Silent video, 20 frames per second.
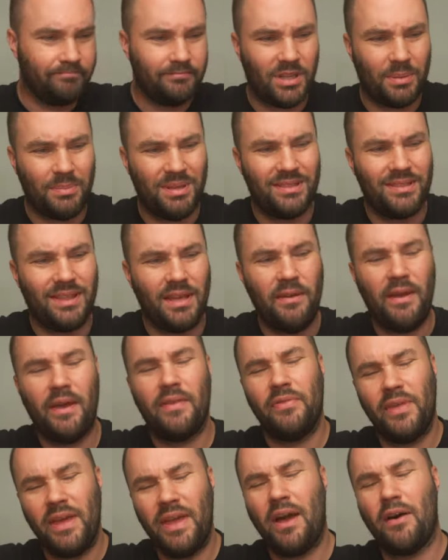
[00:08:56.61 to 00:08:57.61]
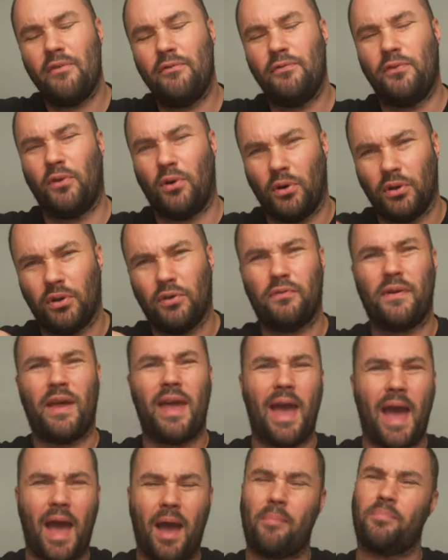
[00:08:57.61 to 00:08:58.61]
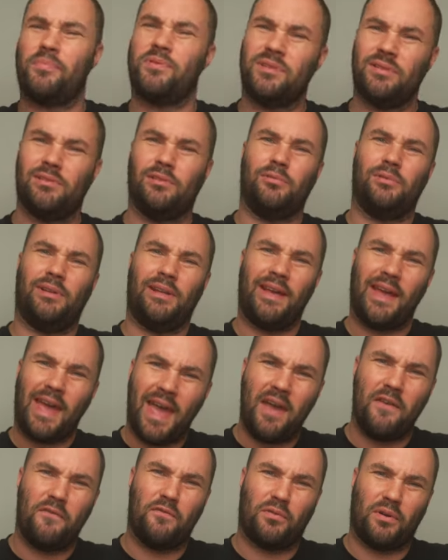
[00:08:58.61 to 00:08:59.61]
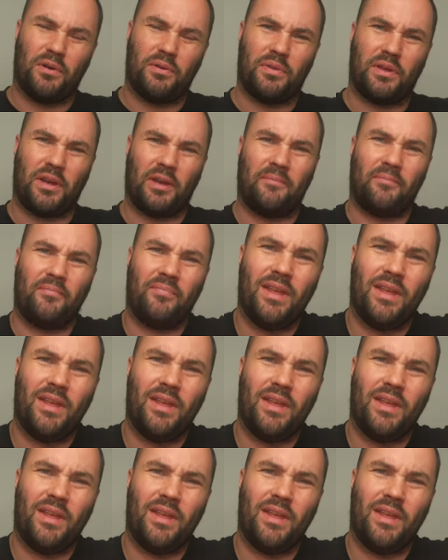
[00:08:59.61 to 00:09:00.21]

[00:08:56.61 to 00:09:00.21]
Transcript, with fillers: I mean, they, they have thought of absolutely everything.